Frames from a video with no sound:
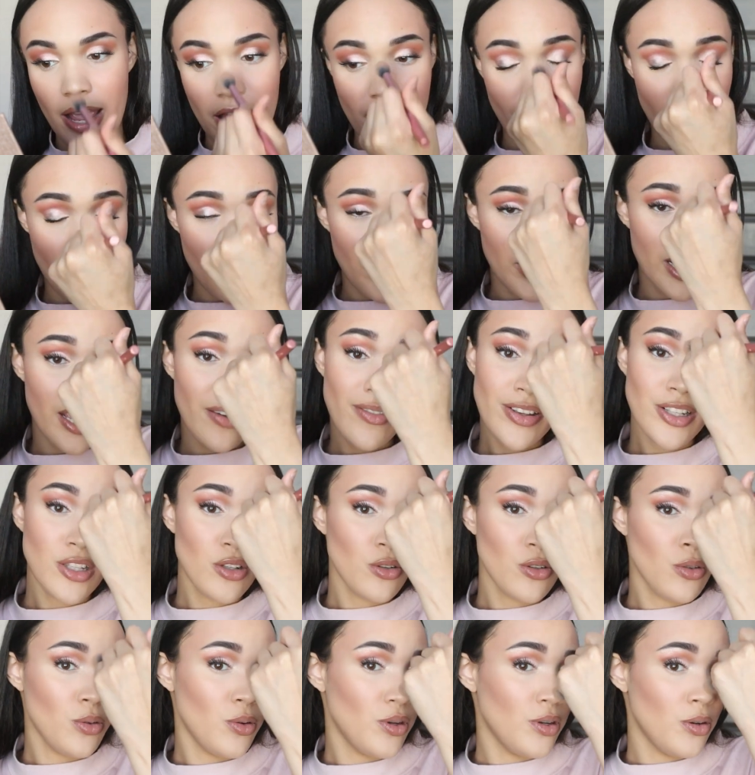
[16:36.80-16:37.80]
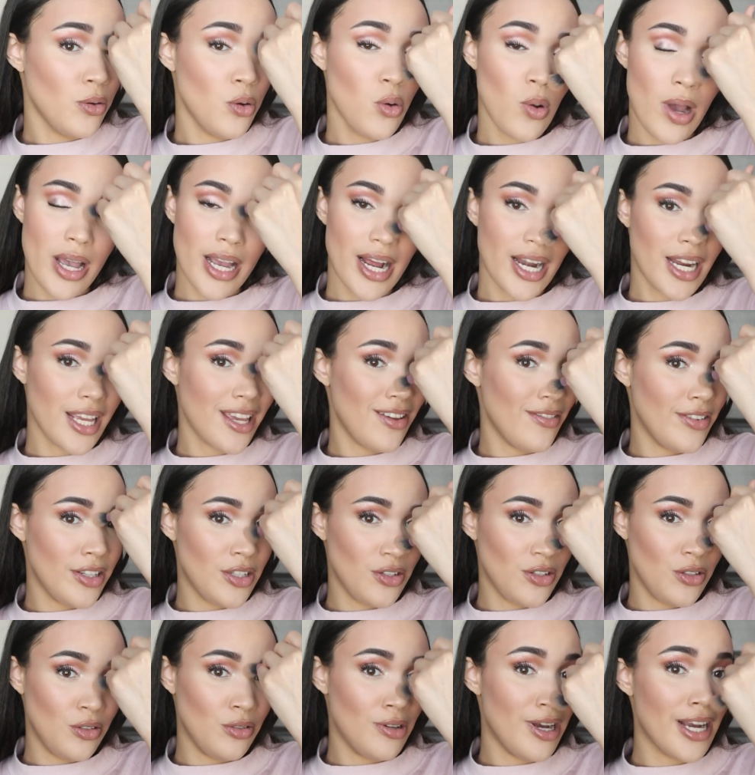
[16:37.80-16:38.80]
if I'm gonna give it to who I gotta give
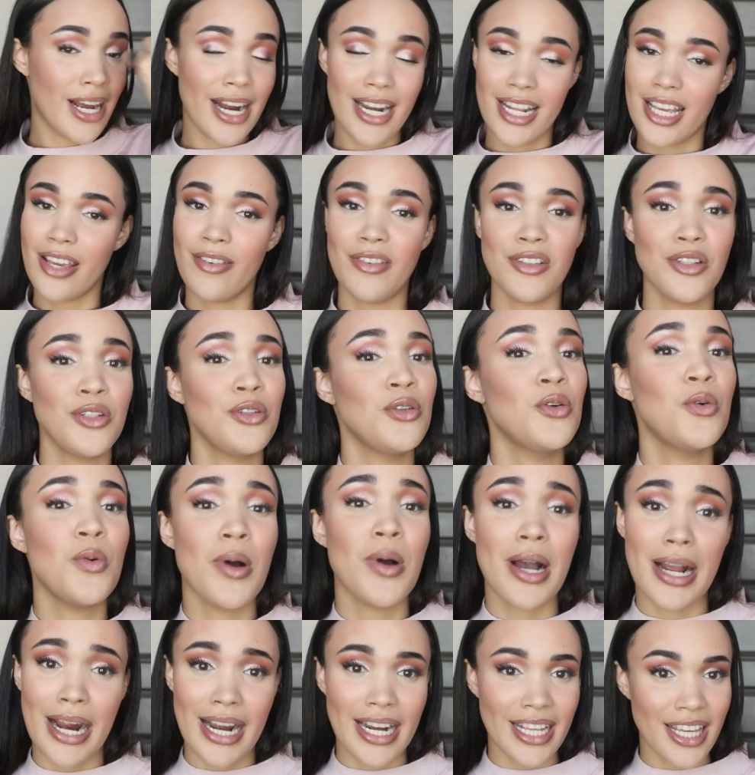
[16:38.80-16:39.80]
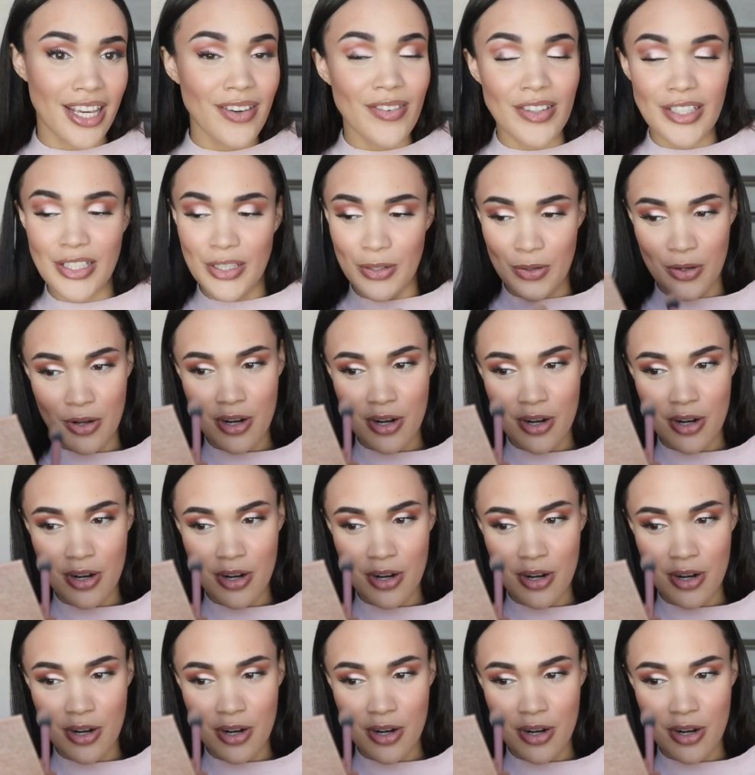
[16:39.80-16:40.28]
it to, I gotta give it to who I gotta give it to.